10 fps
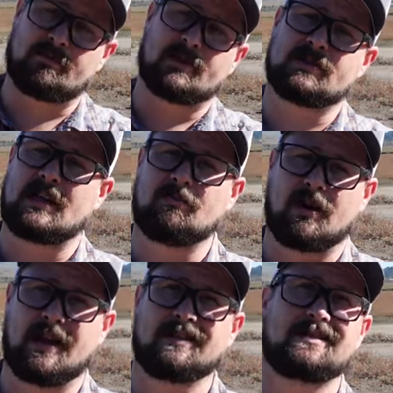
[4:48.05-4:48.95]
from those name
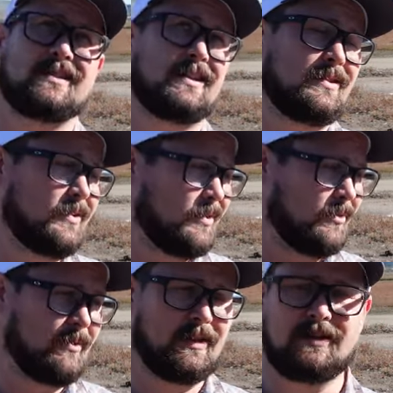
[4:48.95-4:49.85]
brands, then
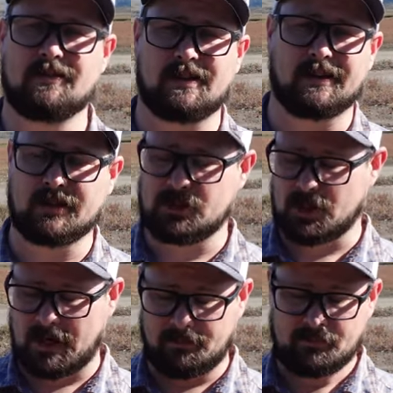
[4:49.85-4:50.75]
you're really doing a good
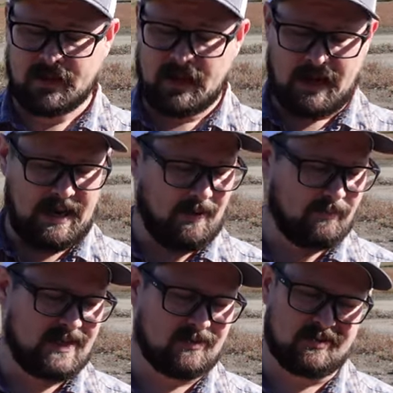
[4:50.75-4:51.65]
job.
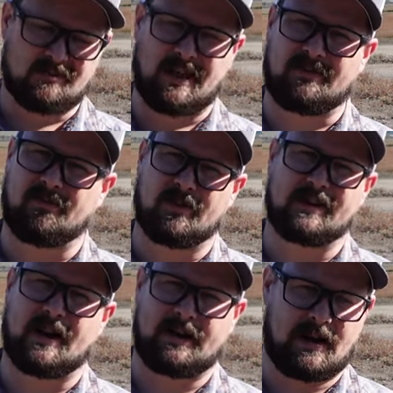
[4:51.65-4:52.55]
These ones were like
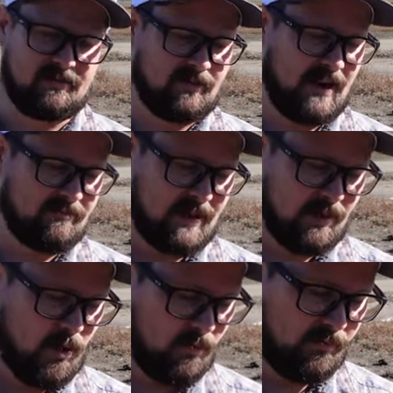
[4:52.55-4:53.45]
$49.95 at my
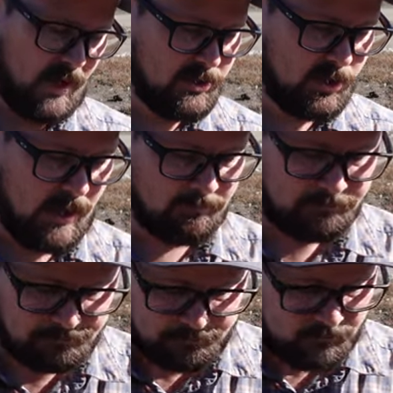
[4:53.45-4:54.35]
local fly shop.
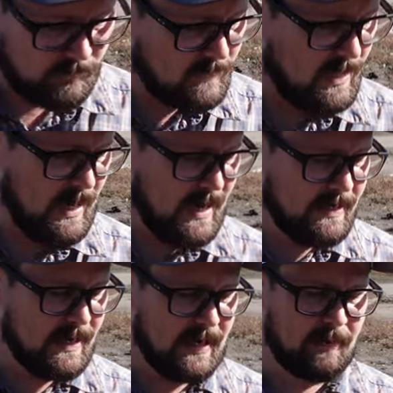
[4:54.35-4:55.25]

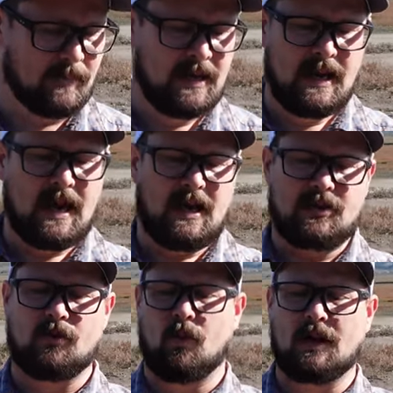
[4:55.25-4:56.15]
And
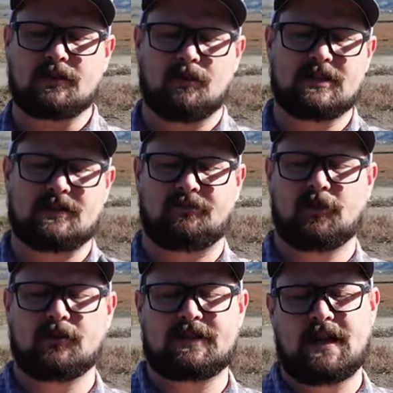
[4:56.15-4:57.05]
you want the ones that
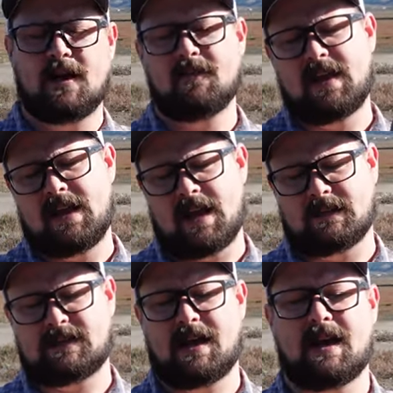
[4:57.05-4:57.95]
fold down, they
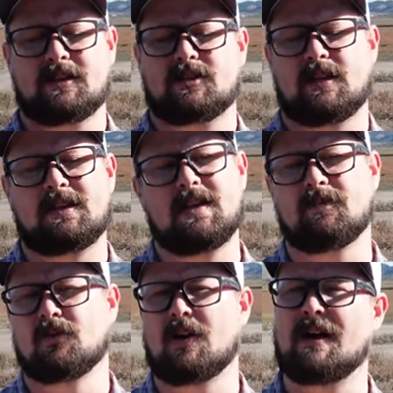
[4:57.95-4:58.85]
attach, they keep
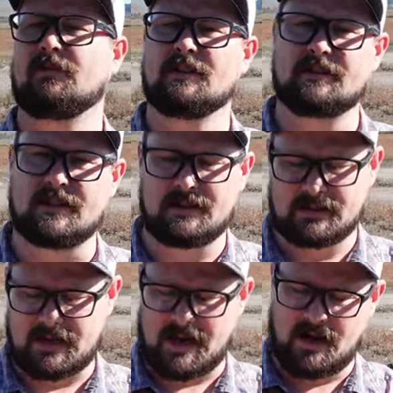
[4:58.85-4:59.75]
the gravel and
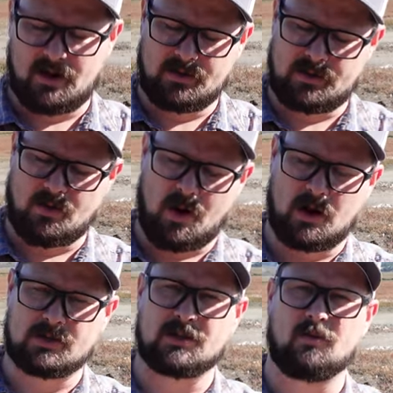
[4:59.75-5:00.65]
things out. You
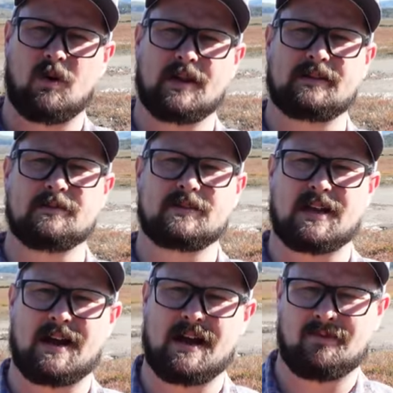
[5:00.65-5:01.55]
also want them
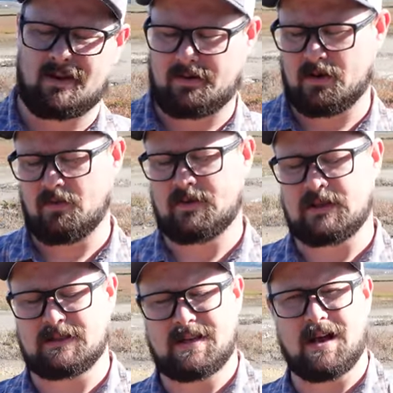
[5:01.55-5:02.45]
to have, I don't know if you
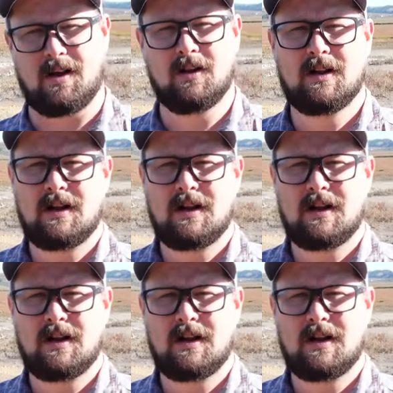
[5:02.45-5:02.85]
can tell,